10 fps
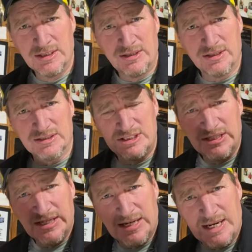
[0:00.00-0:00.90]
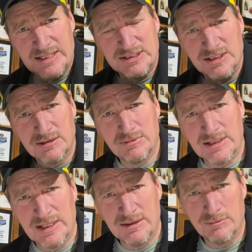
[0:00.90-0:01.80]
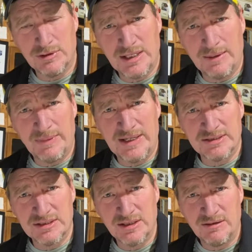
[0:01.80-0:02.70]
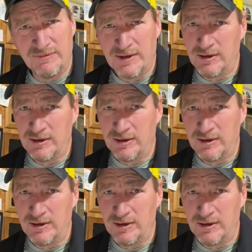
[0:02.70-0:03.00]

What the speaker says: You can see that isolated one out by itself.